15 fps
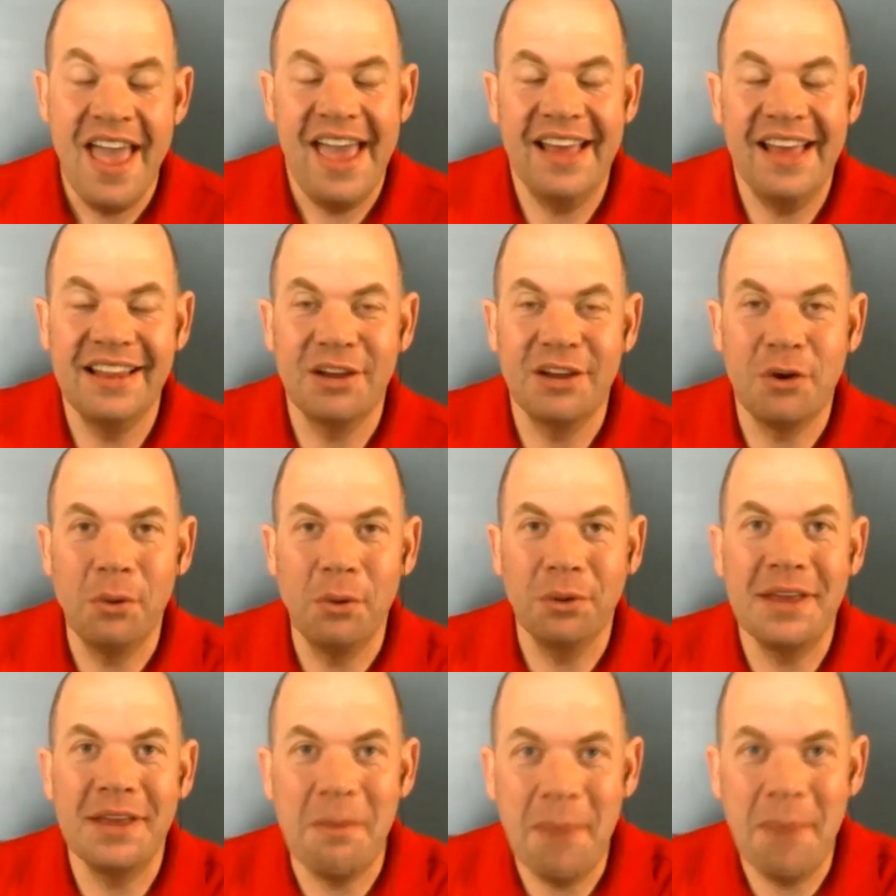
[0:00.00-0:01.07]
And the cool
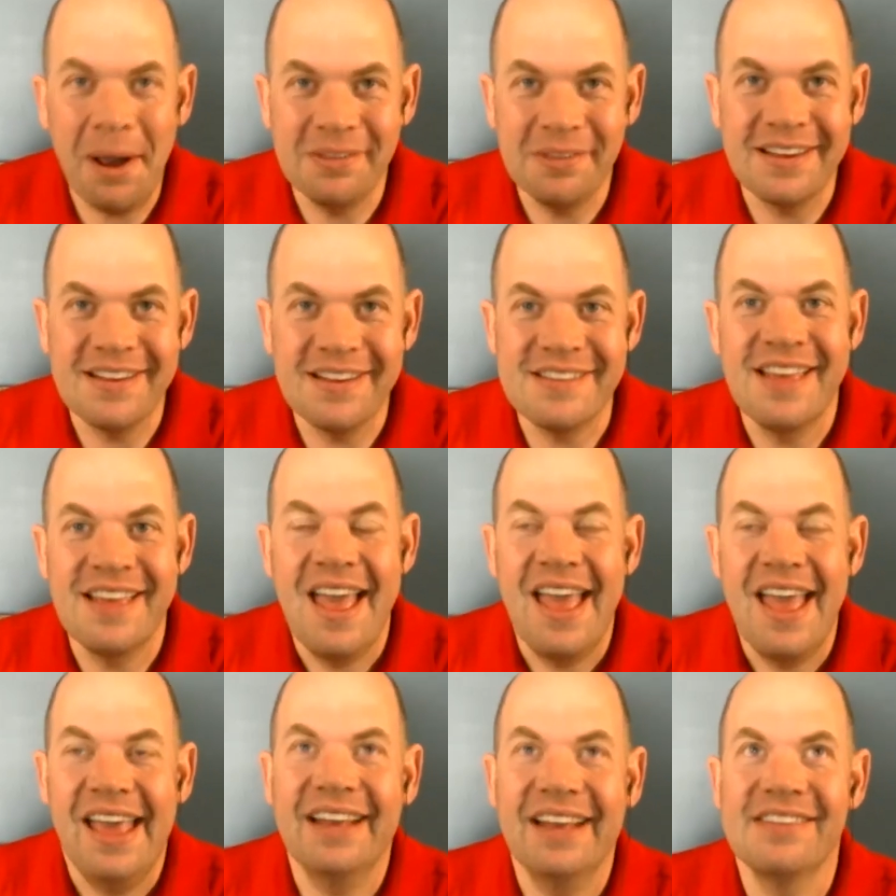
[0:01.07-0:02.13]
thing about this
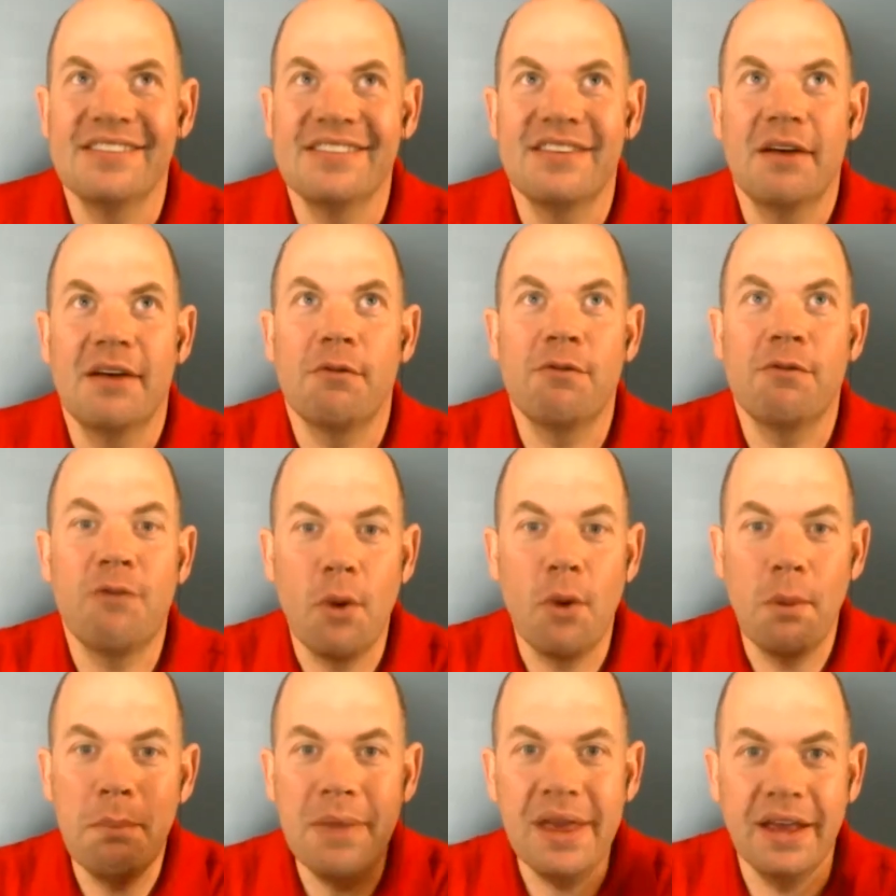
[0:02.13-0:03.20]
is, for
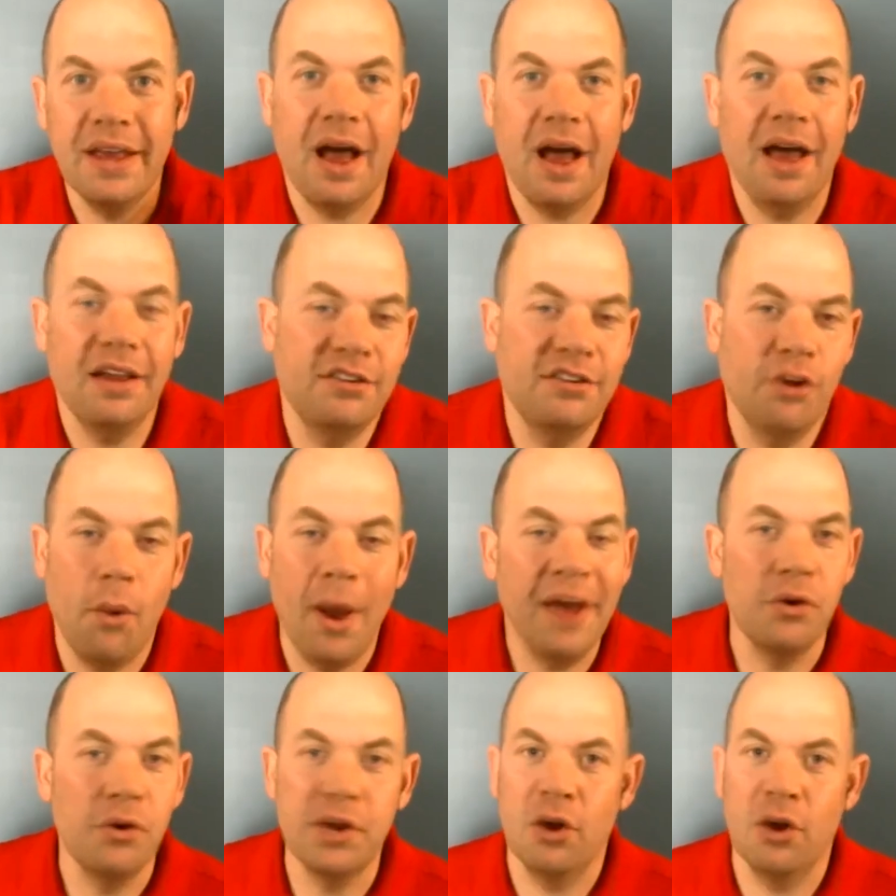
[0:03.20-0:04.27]
me, so I
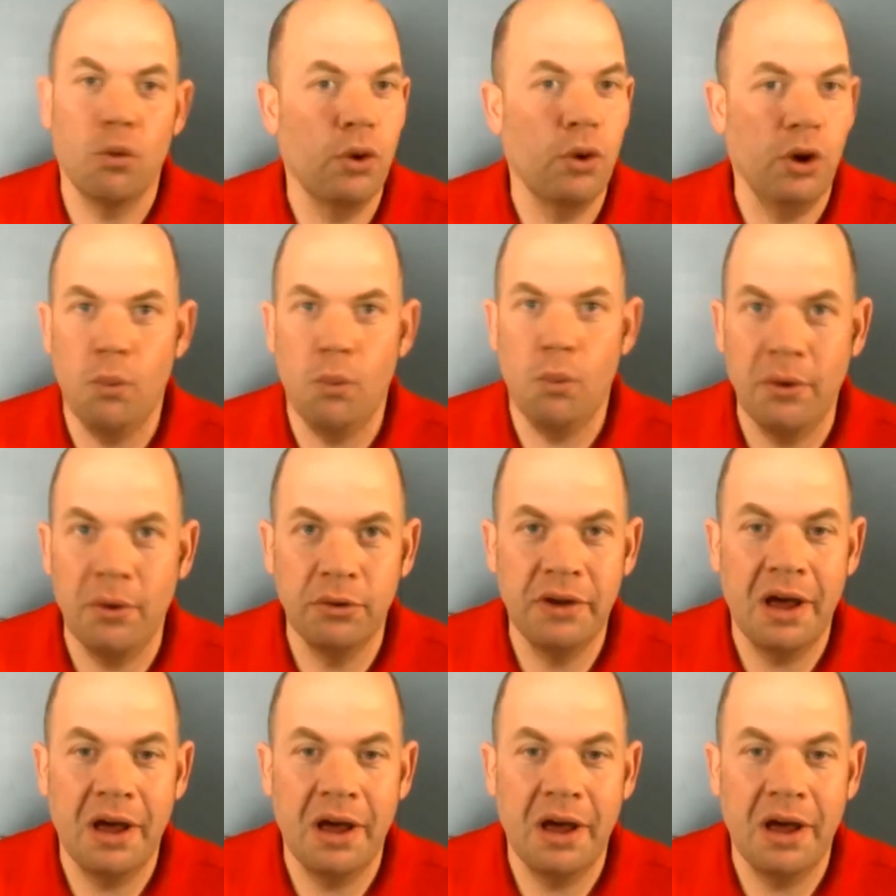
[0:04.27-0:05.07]
don't get real wound